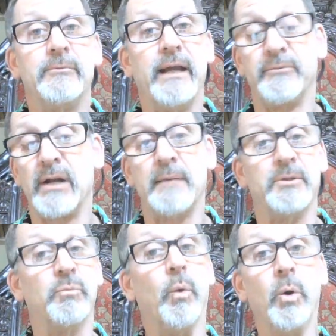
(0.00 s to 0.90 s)
round
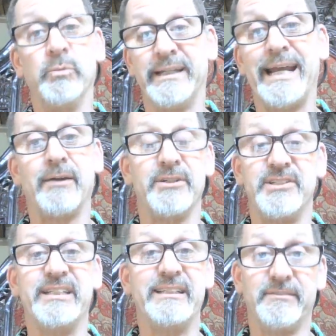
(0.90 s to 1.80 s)
robin won't
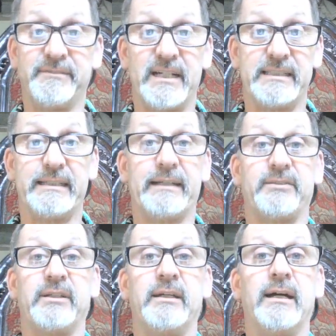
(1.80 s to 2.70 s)
guarantee to find it.